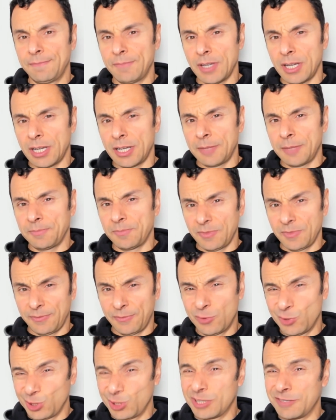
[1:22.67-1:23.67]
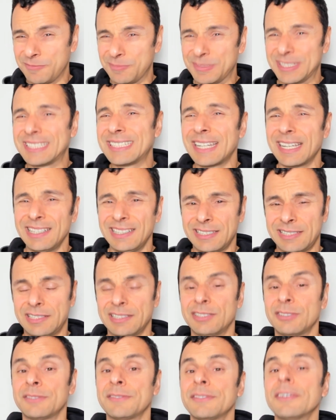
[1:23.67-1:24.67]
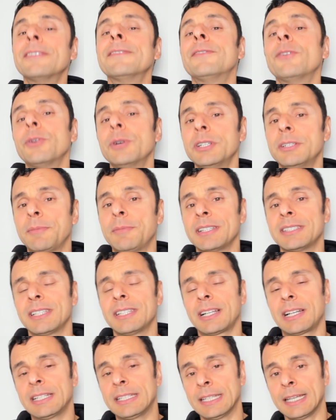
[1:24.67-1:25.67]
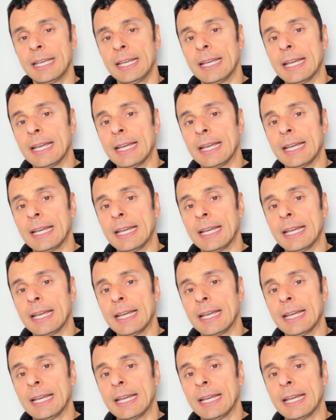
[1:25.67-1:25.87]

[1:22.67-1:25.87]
four sort of mistakes to sort of avoid, basically.